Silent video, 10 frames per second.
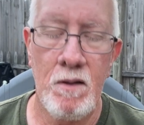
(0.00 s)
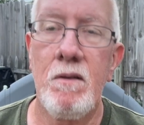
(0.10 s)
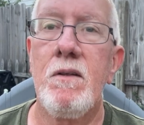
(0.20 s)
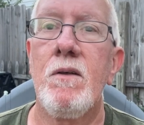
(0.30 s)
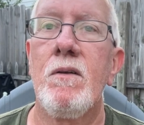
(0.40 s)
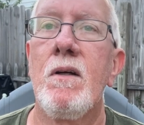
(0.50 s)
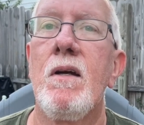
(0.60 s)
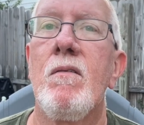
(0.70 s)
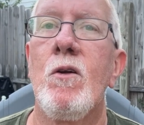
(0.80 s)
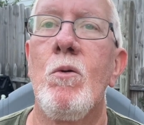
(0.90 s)
you know, they
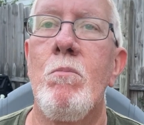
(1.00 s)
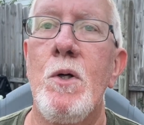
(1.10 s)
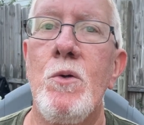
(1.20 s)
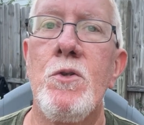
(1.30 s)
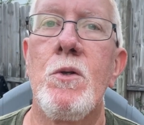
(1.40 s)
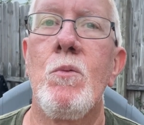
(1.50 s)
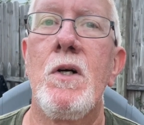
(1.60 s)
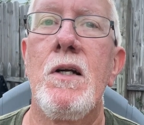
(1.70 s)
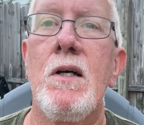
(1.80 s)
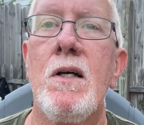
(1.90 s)
have little booths and
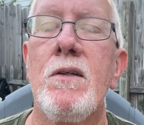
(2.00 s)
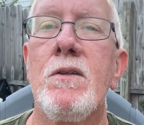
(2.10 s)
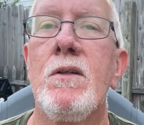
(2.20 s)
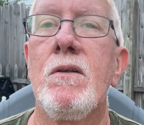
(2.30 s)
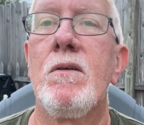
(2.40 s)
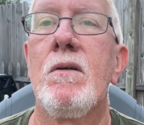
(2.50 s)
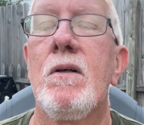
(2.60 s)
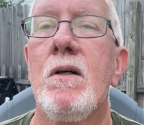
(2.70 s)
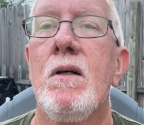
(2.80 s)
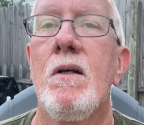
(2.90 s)
whatnot. So
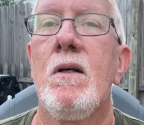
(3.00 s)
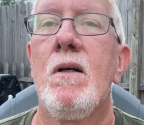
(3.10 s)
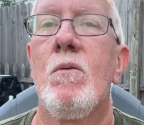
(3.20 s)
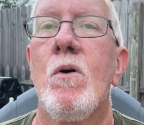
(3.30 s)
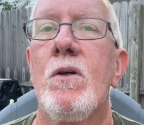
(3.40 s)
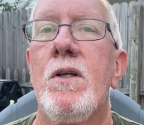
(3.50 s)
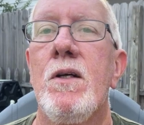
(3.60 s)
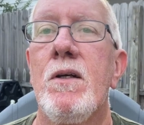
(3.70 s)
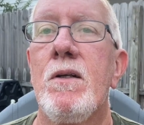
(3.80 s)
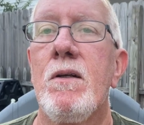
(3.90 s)
walked
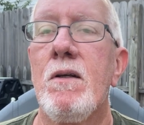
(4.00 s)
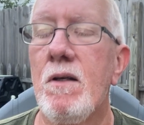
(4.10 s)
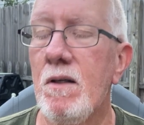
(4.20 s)
in and